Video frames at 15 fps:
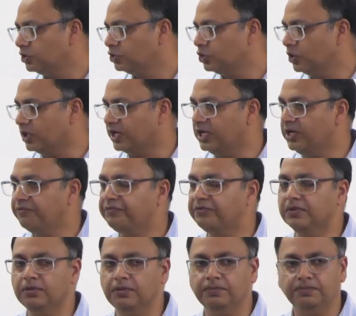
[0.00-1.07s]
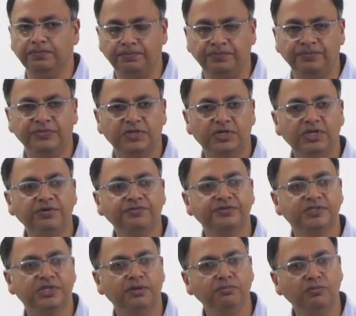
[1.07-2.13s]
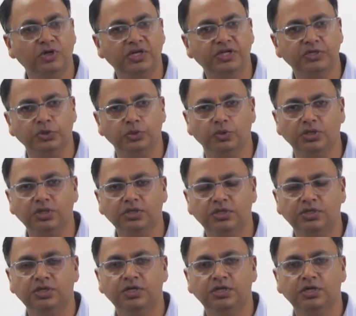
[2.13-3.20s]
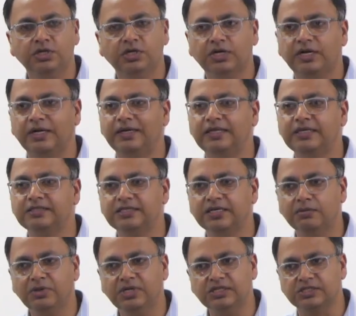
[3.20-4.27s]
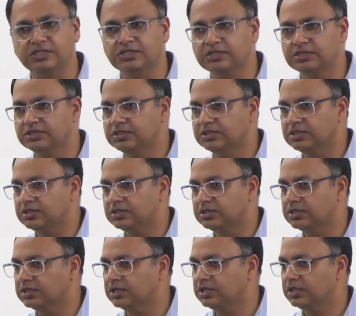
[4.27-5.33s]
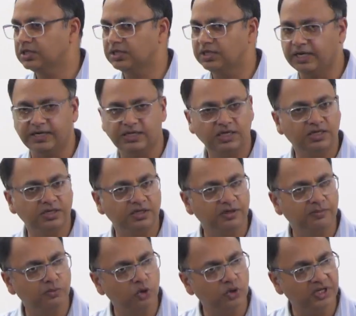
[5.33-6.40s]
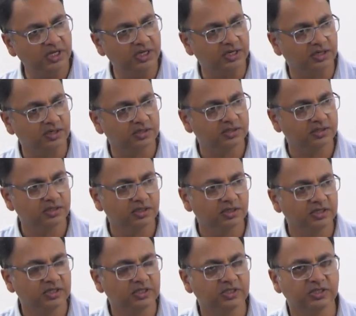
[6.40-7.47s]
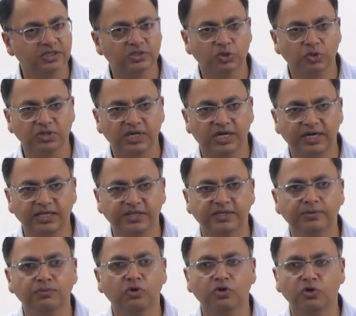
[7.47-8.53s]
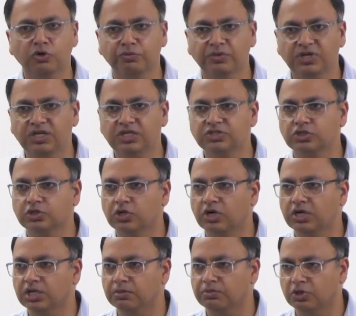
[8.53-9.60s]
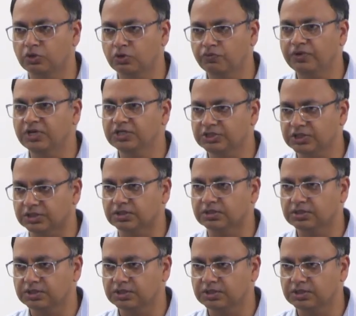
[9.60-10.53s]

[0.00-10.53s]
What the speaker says: So if if some molecule disables that protein so that hemoglobin is not able to function,